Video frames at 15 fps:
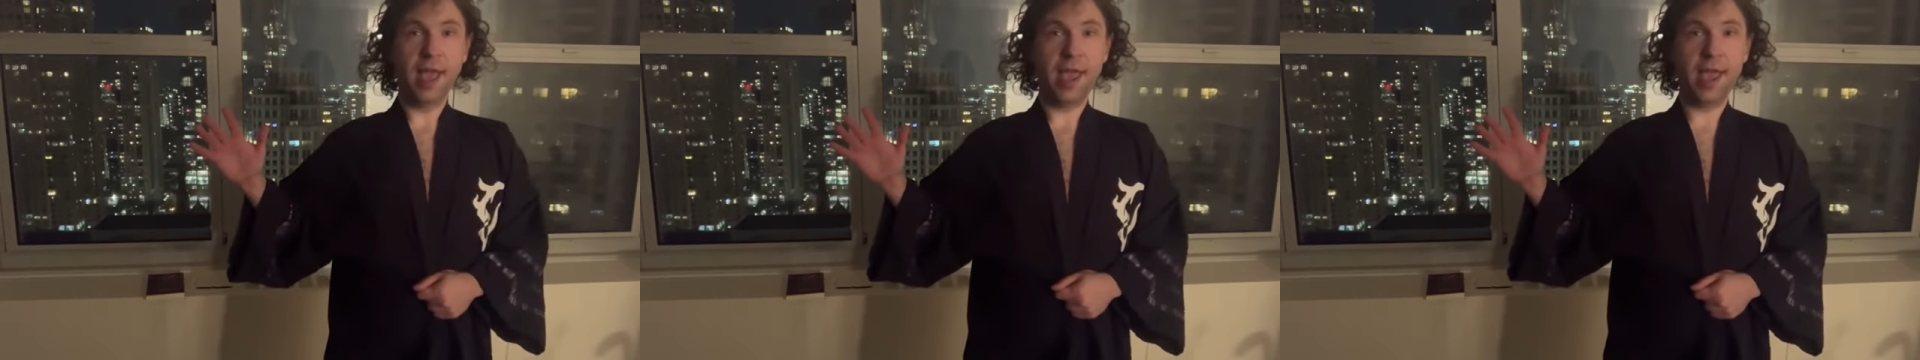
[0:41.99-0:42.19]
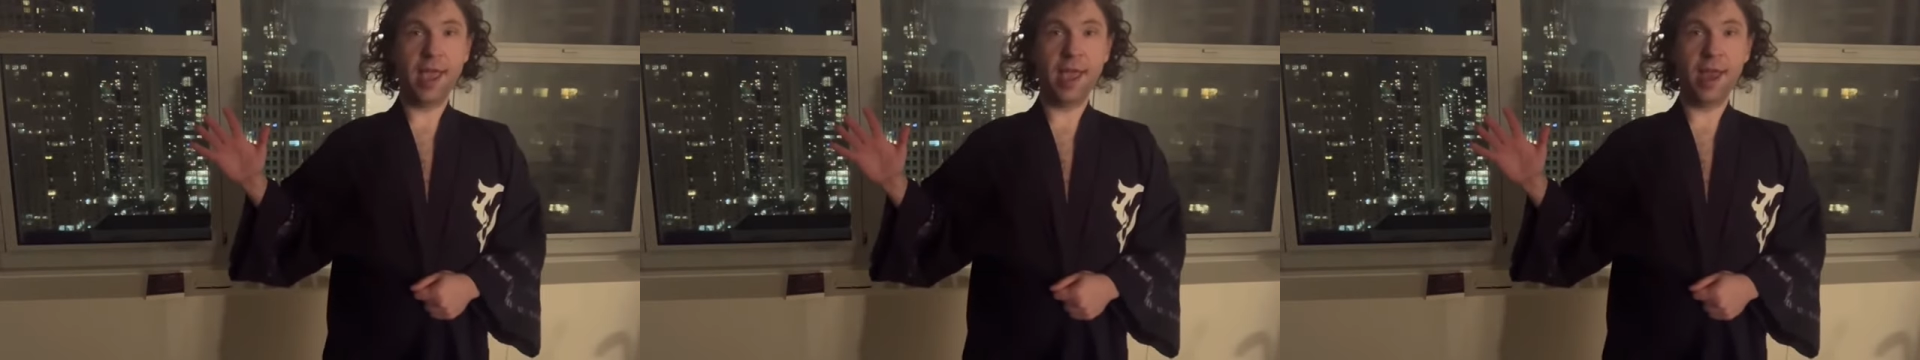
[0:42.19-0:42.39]

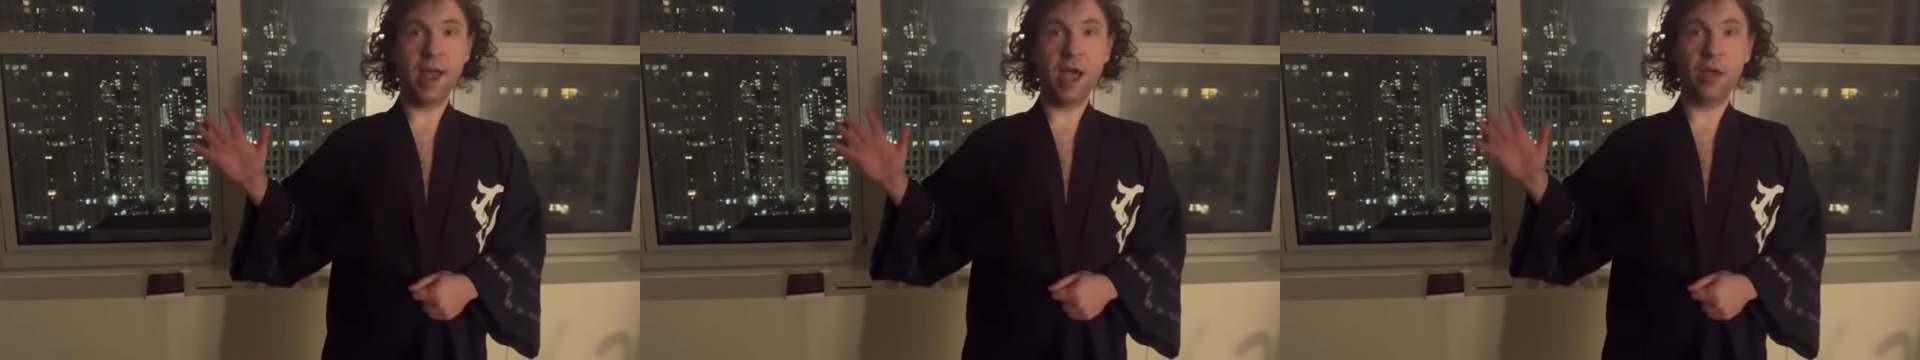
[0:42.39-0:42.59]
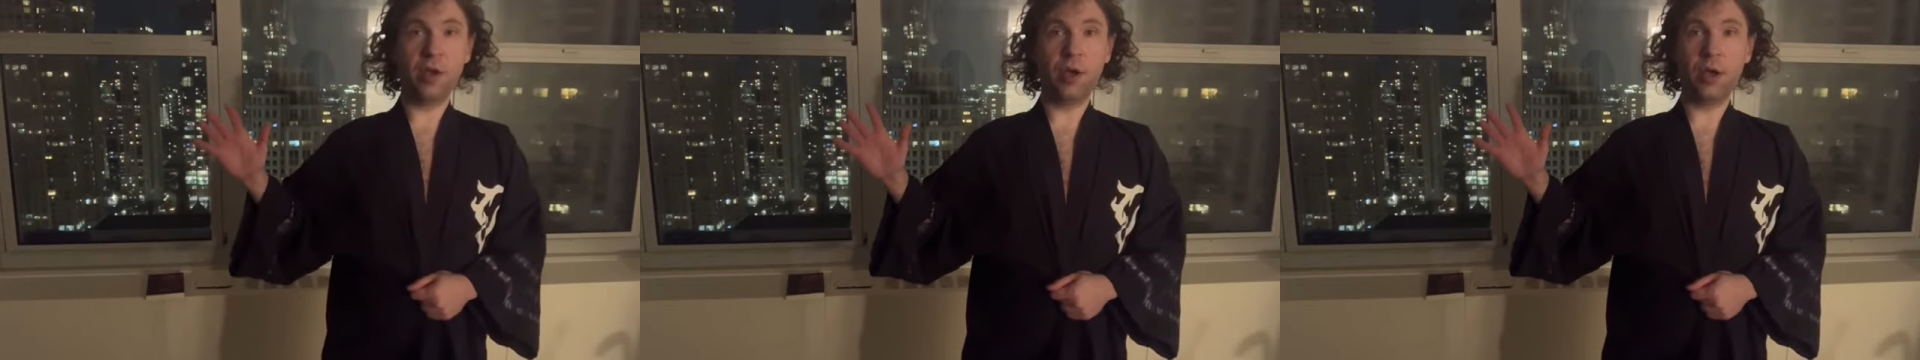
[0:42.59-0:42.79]
And
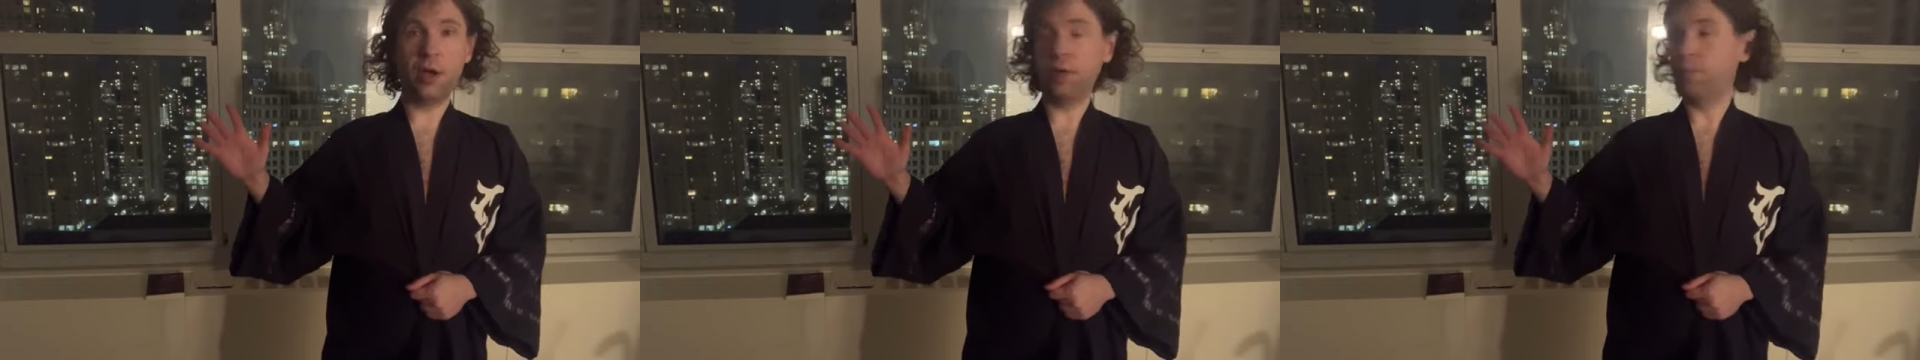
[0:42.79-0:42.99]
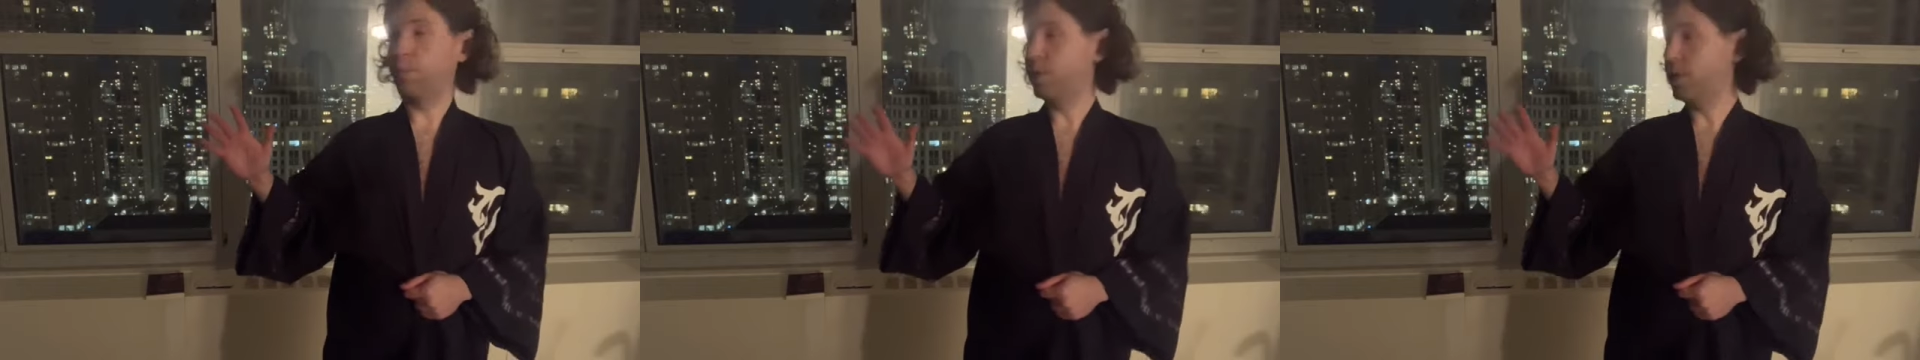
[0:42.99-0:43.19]
I
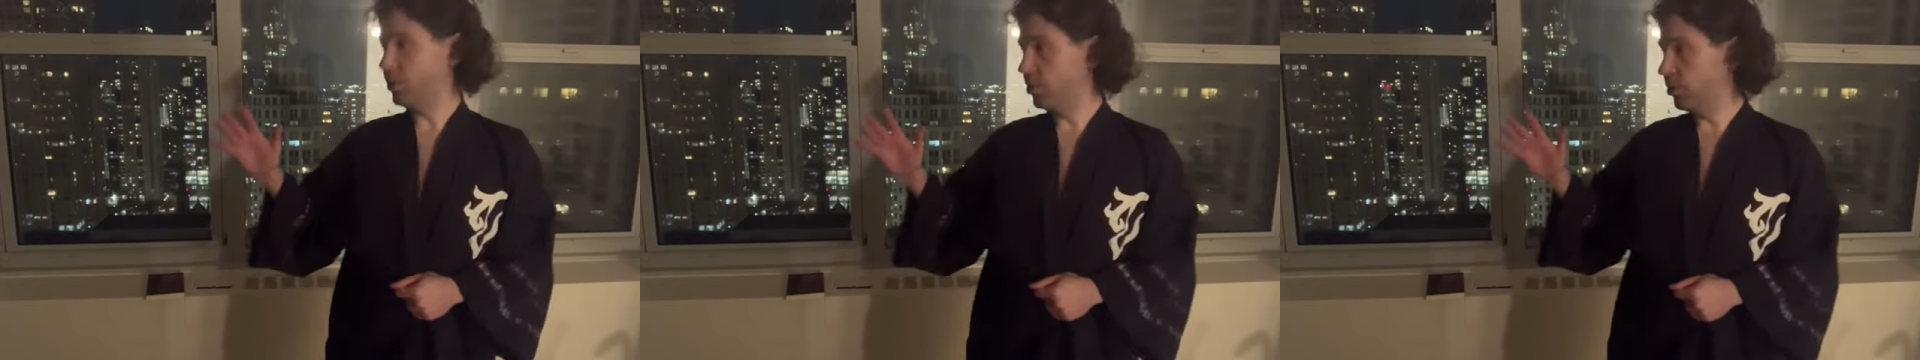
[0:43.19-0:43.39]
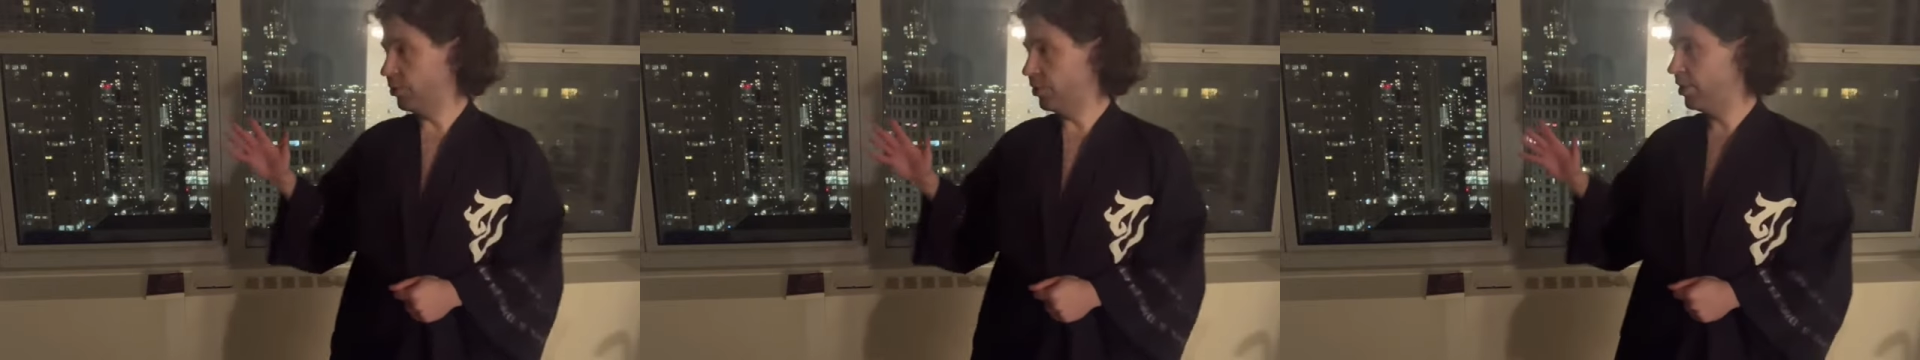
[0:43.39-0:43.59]
uh,
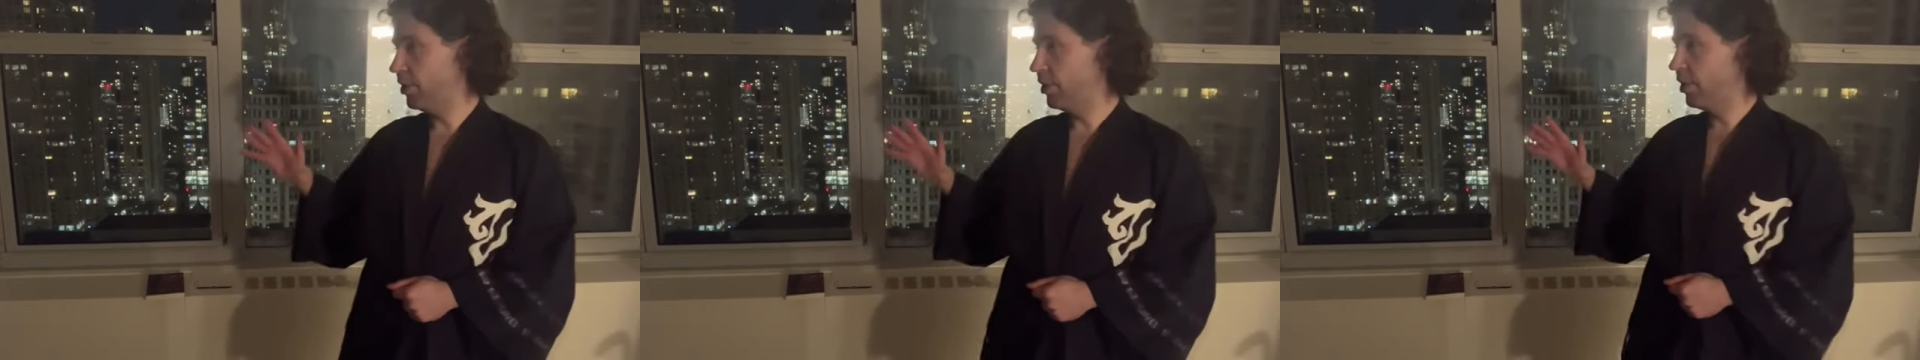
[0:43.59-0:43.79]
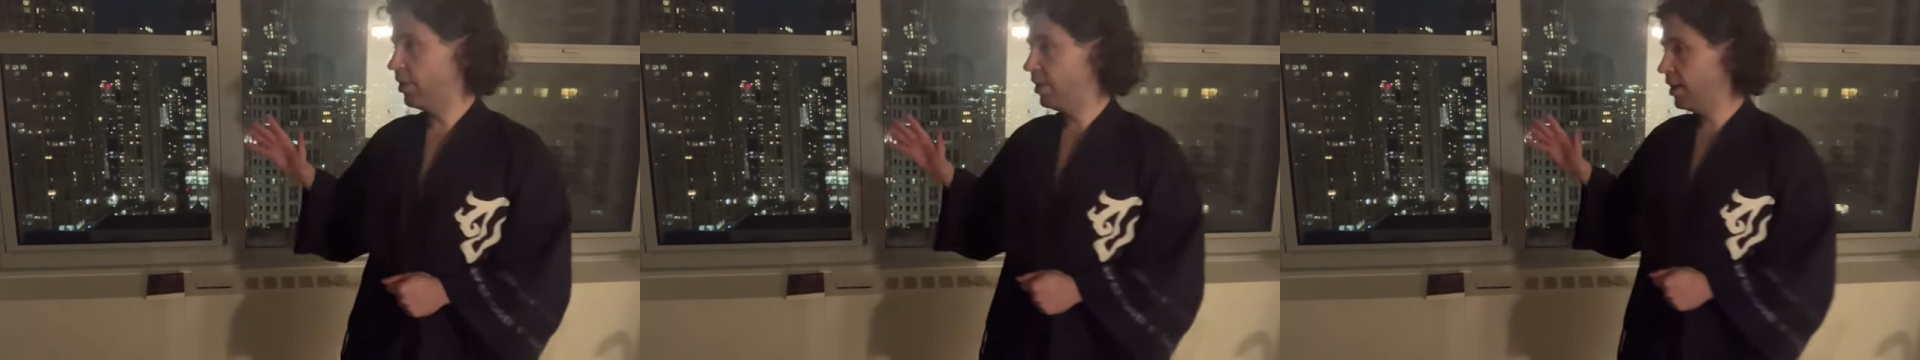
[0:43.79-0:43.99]
appealed
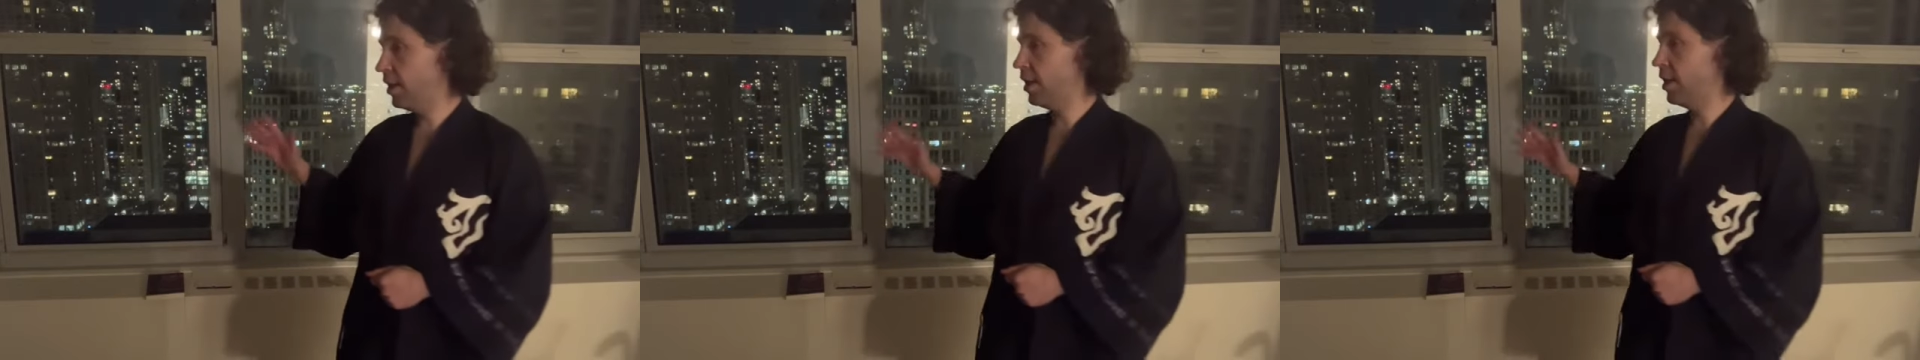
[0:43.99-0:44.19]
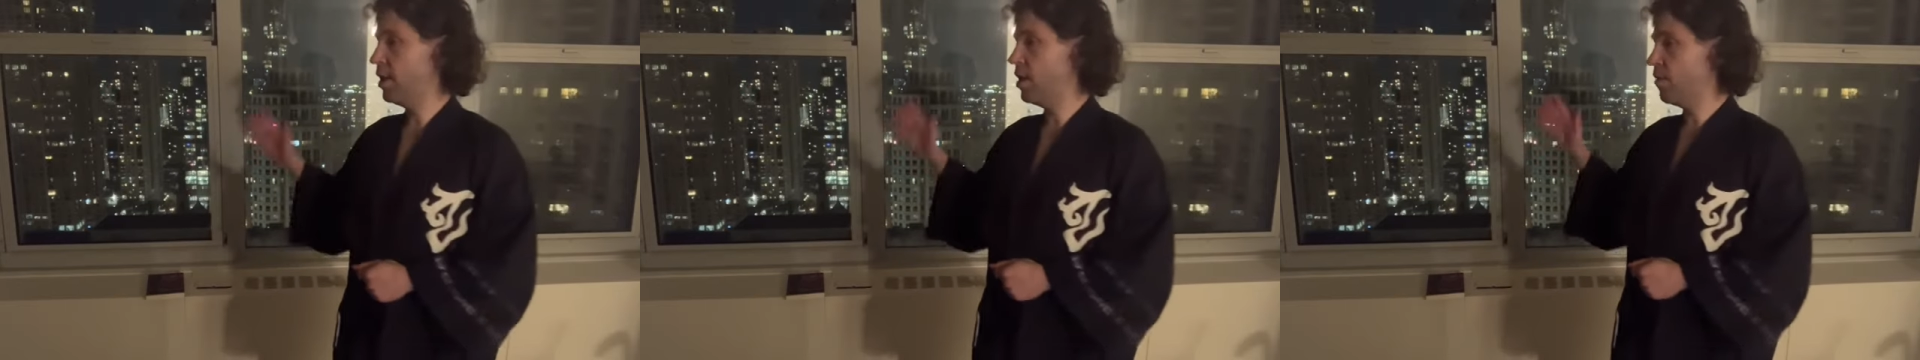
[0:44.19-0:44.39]

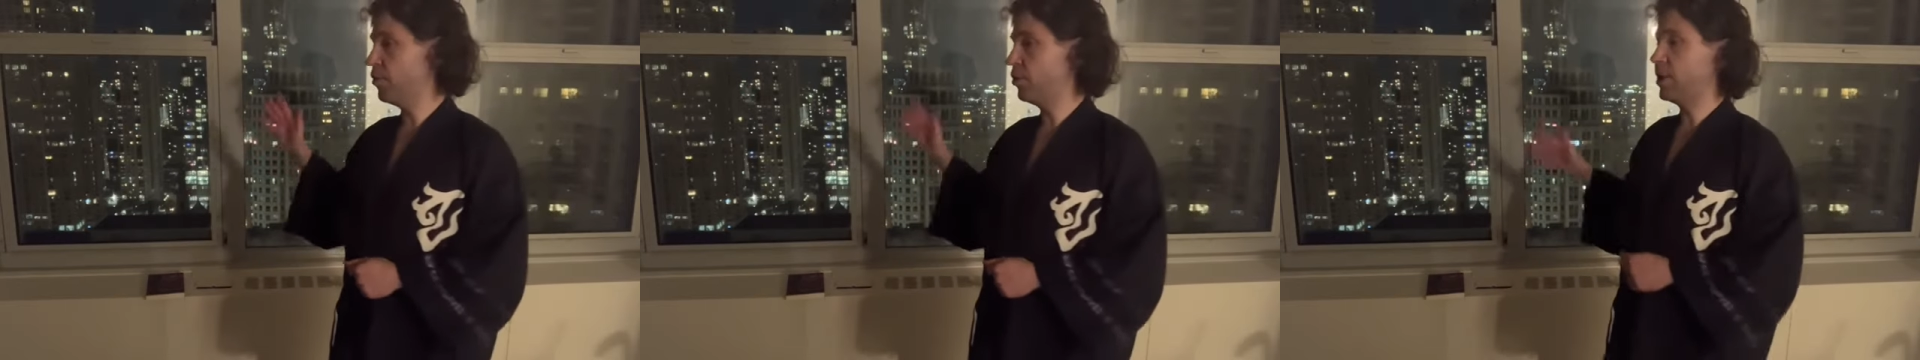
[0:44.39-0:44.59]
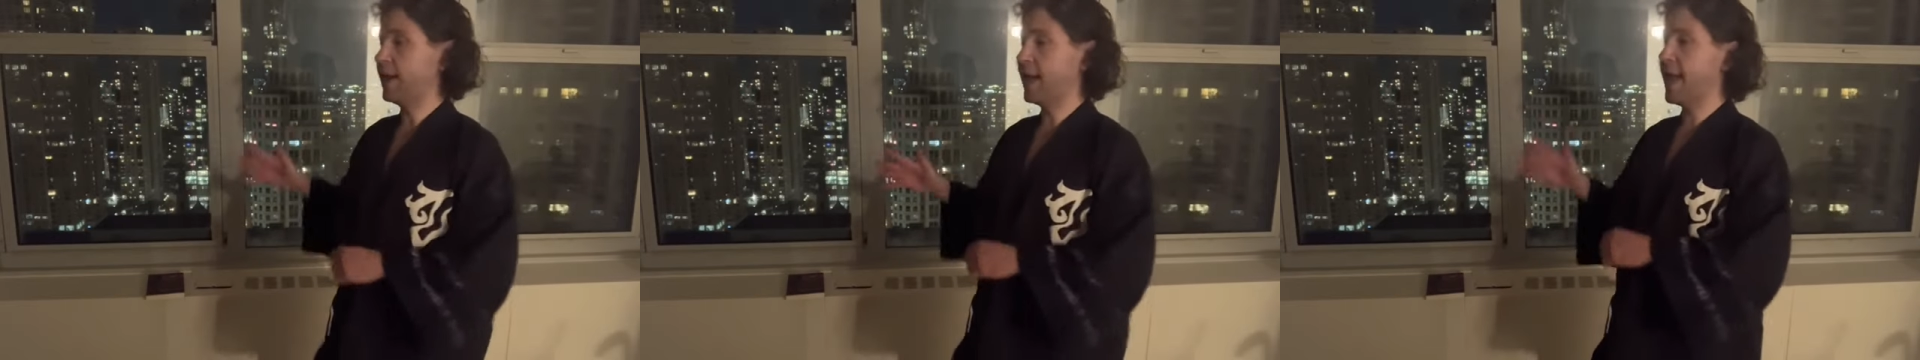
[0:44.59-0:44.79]
it and
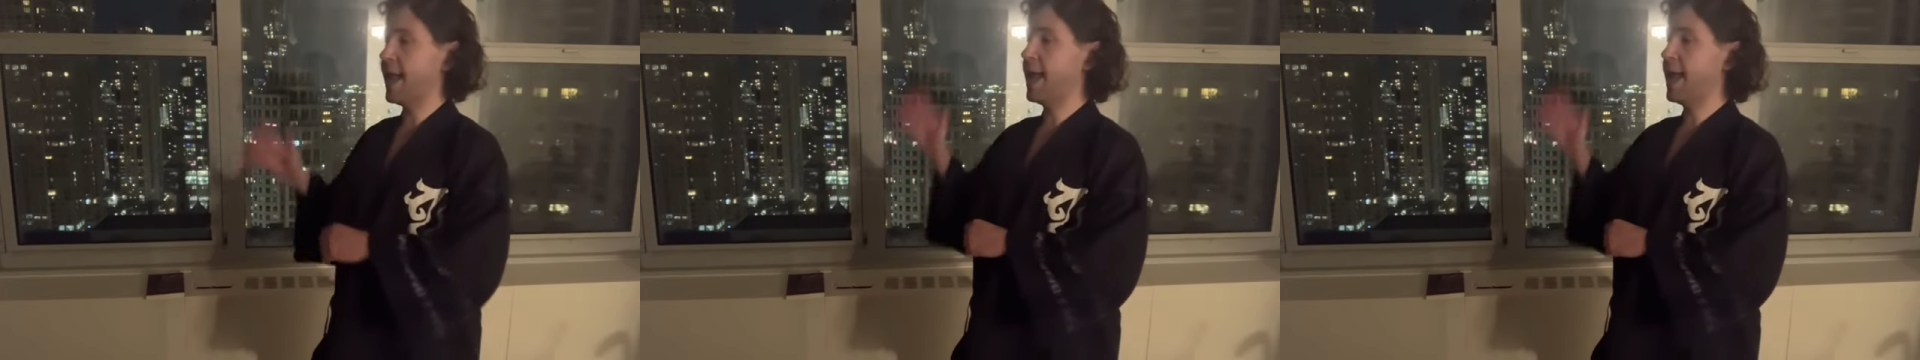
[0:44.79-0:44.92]
everything,